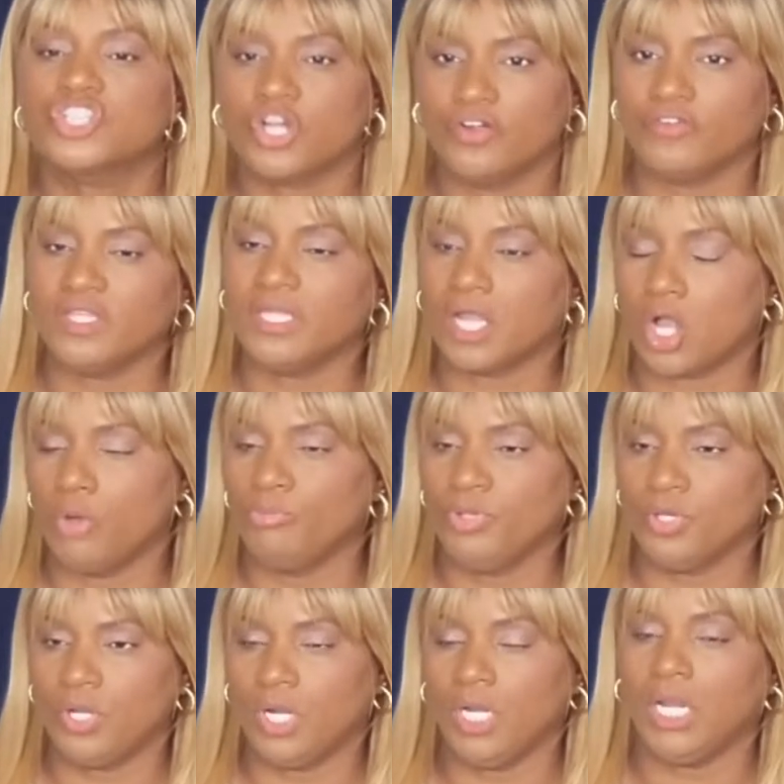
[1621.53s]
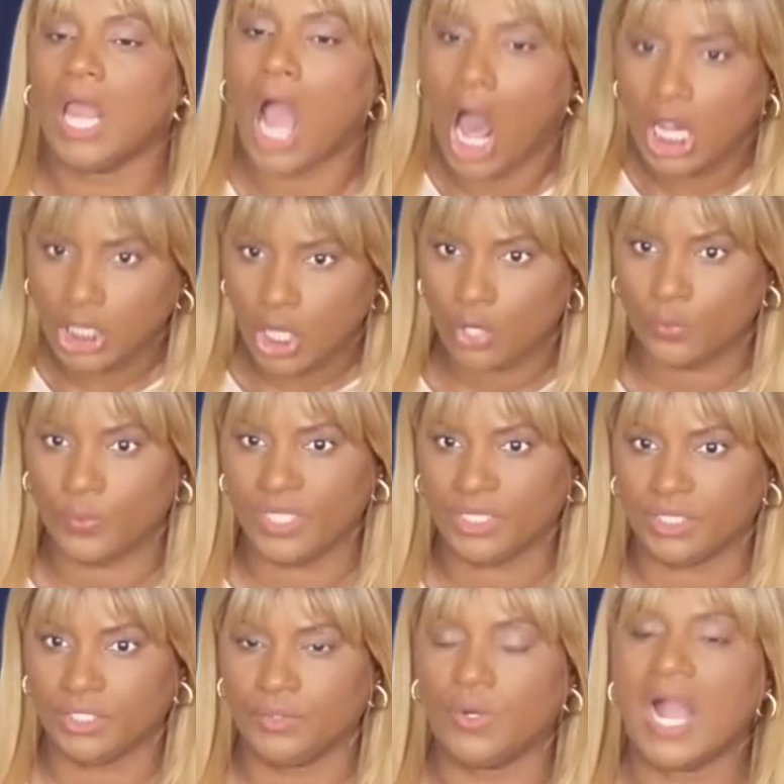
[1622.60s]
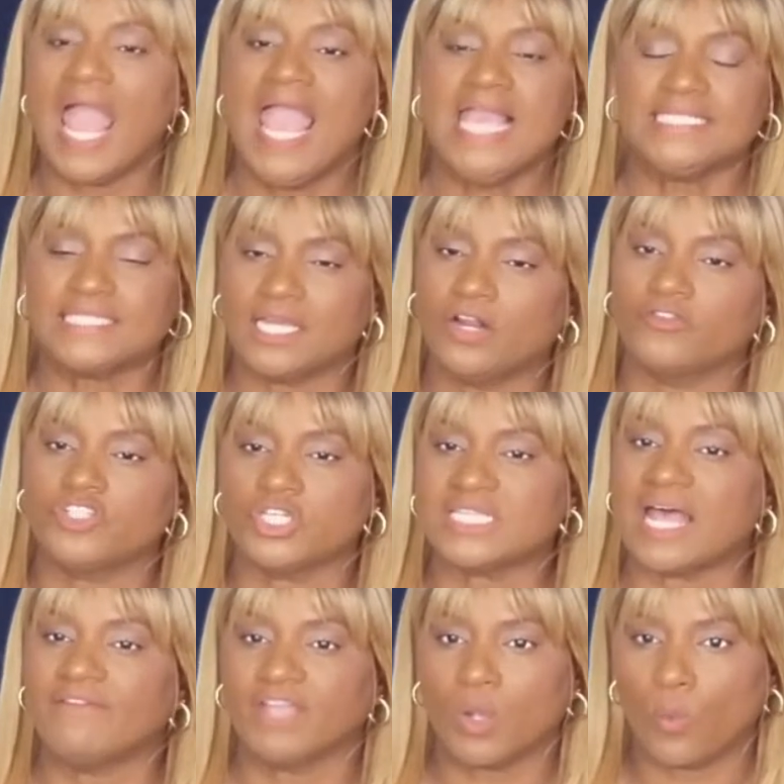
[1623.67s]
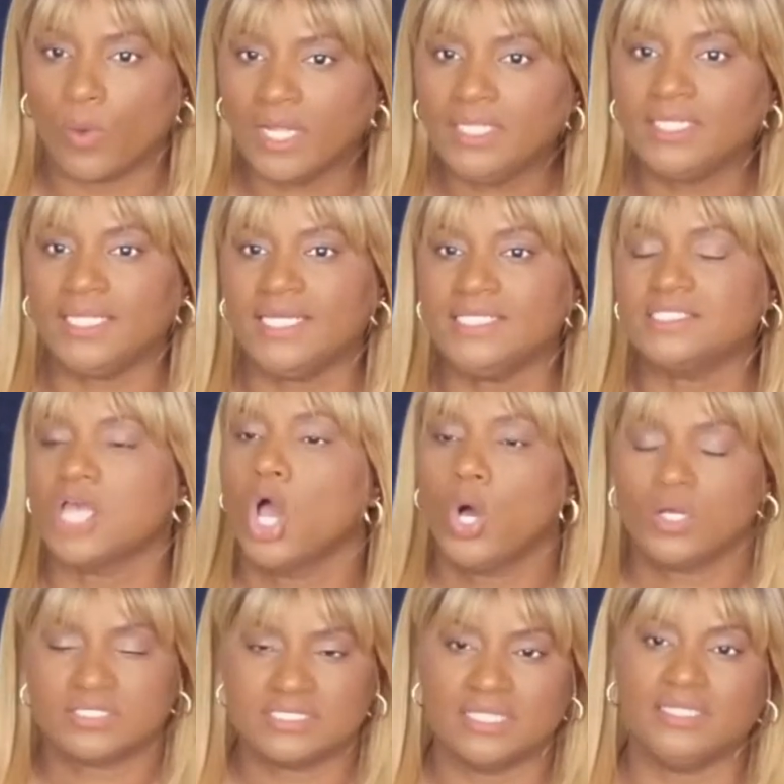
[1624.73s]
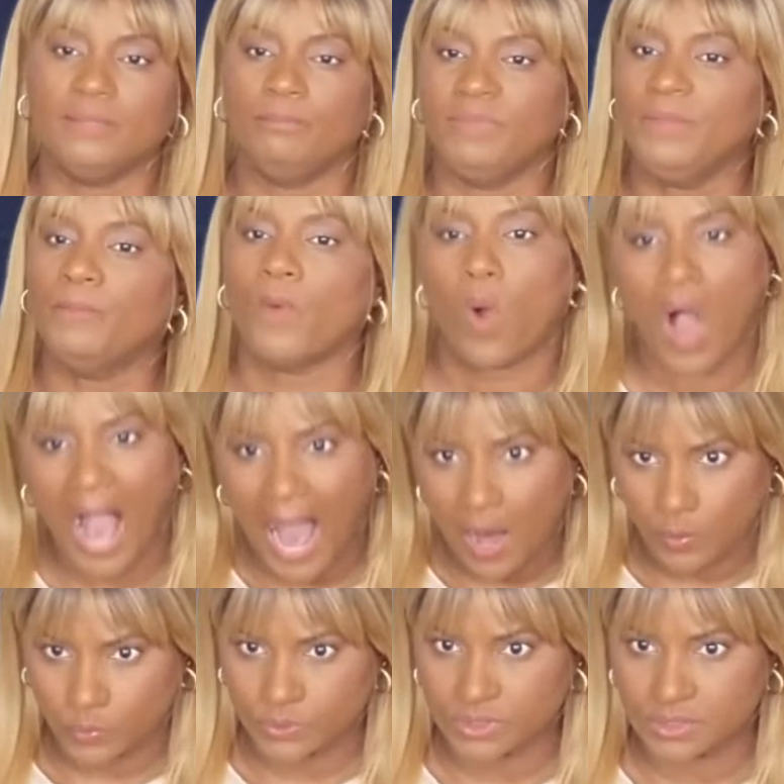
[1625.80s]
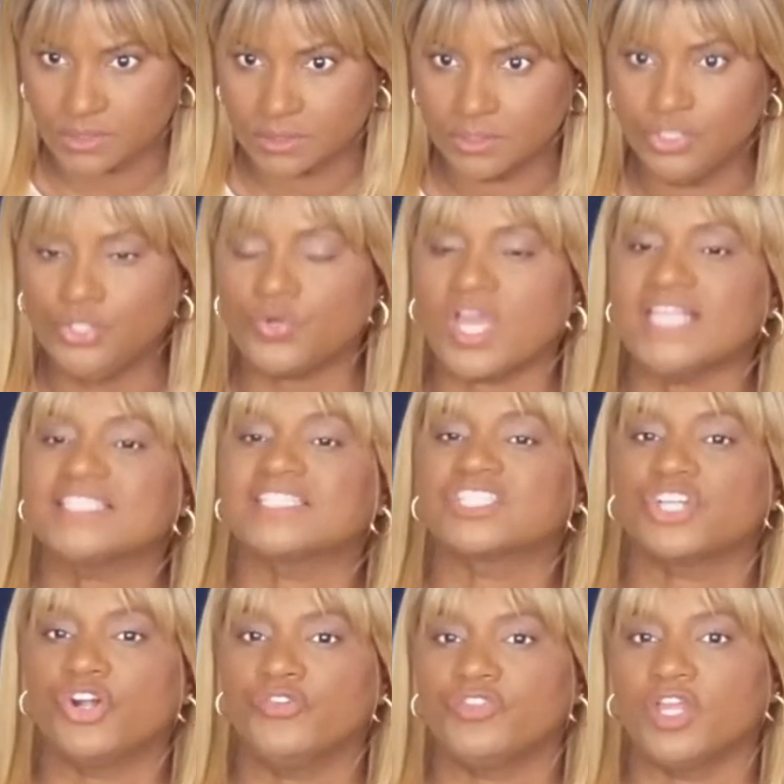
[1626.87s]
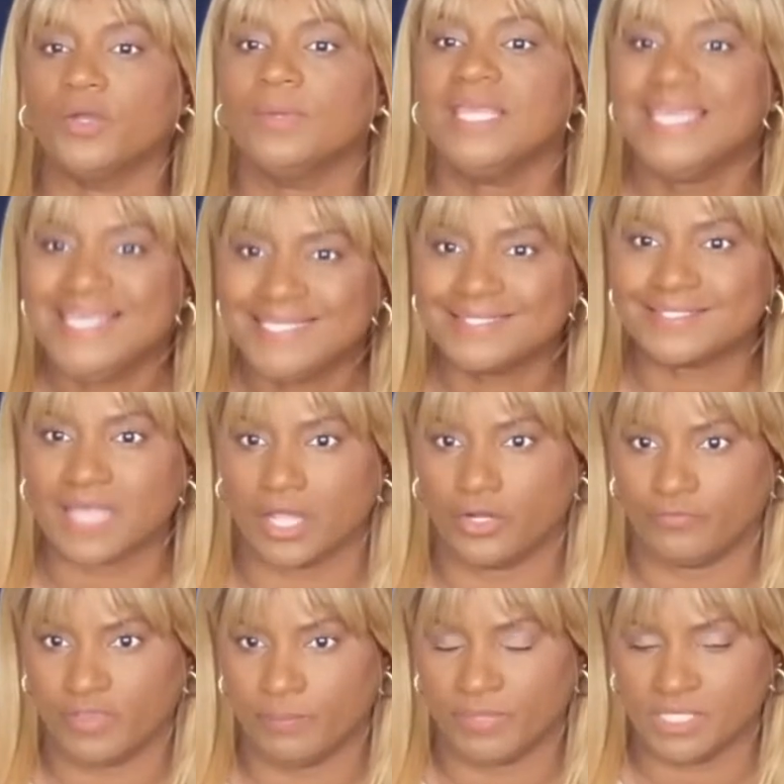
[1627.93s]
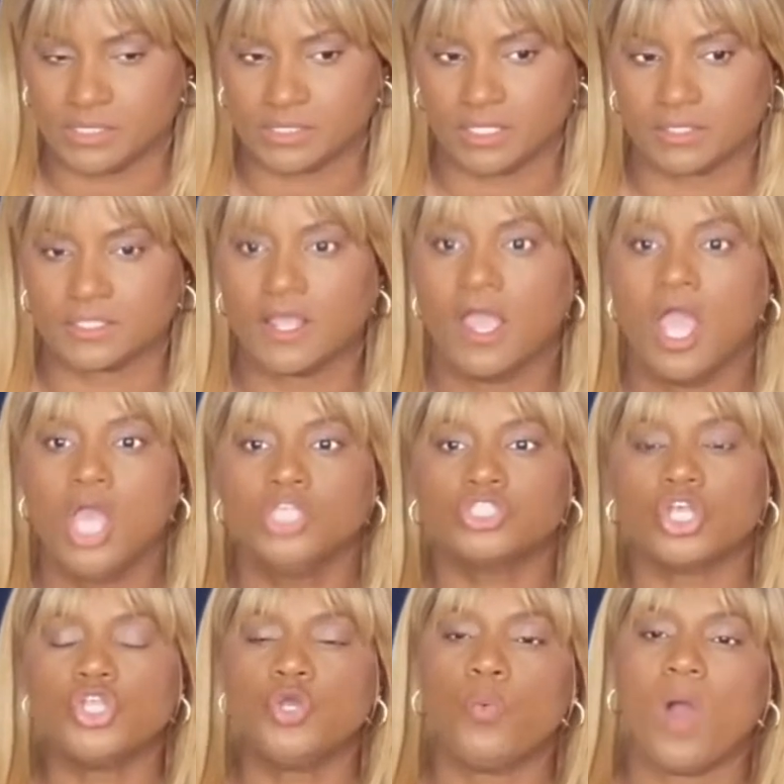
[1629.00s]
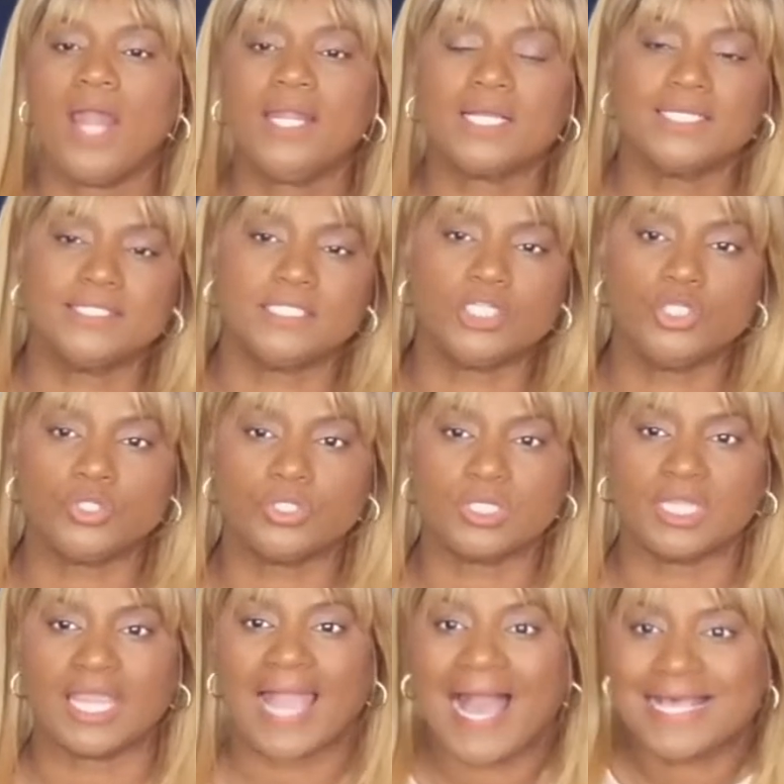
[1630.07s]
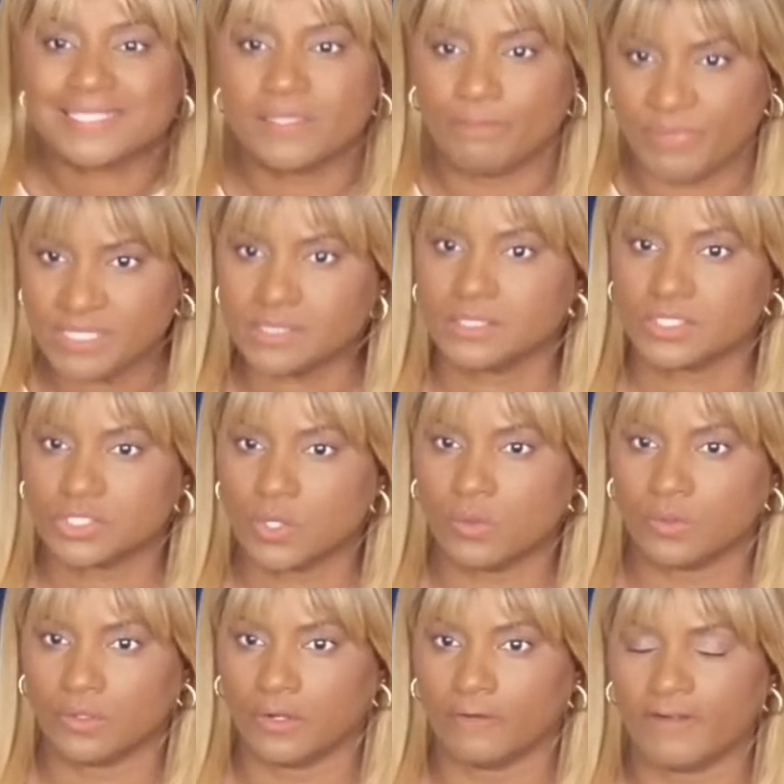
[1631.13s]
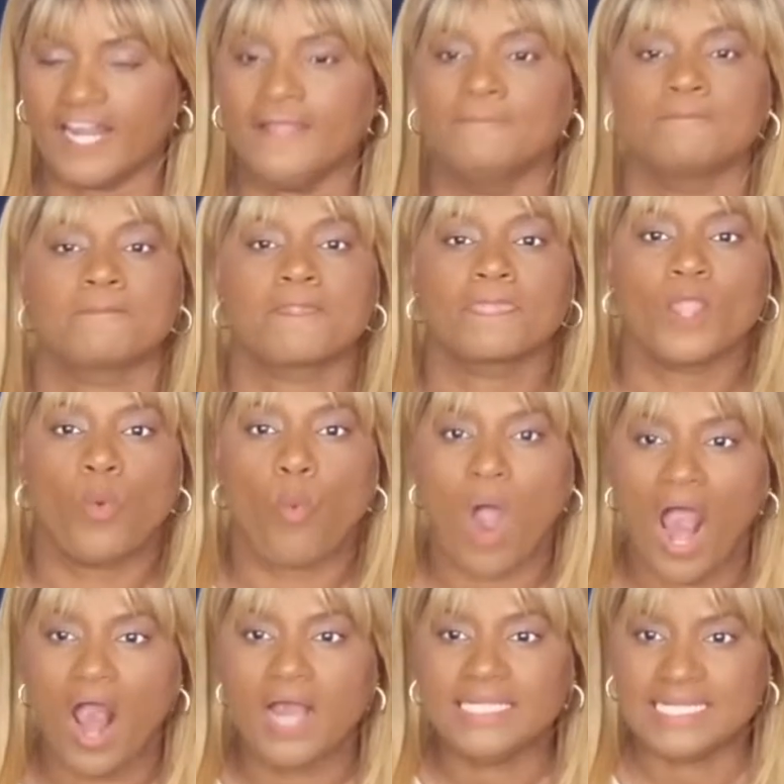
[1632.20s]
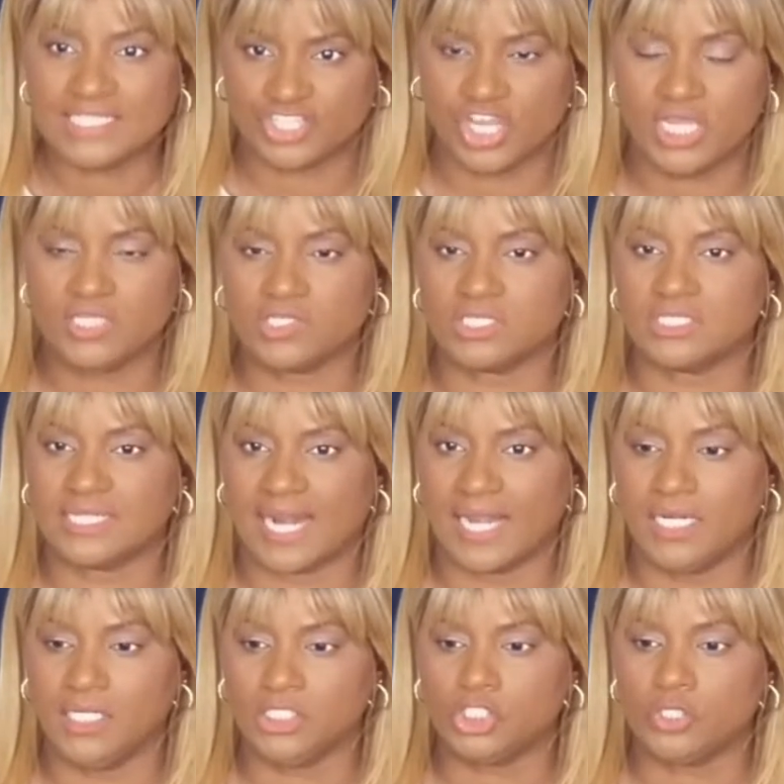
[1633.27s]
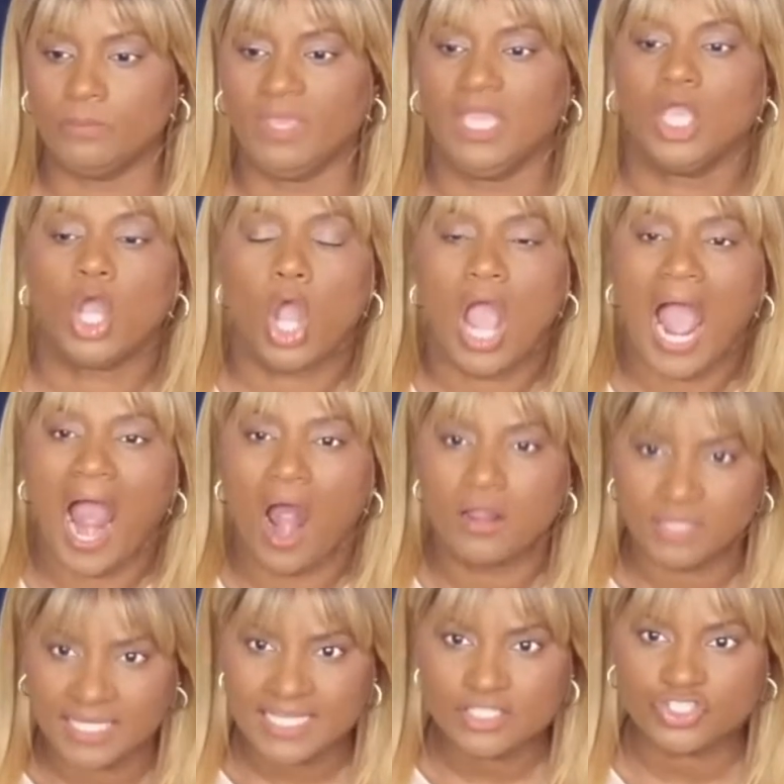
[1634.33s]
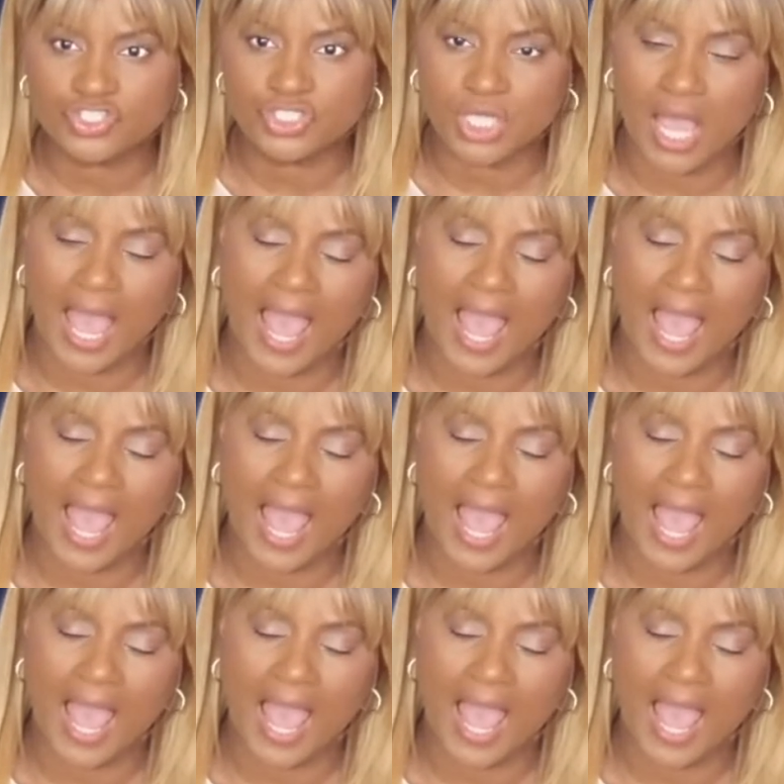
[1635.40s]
serving the community along with you instead of just having a wait list or sending people out. You can serve them inside of your business. So you want to continue to think as a business owner, right? What are the changes that I need to make? Are these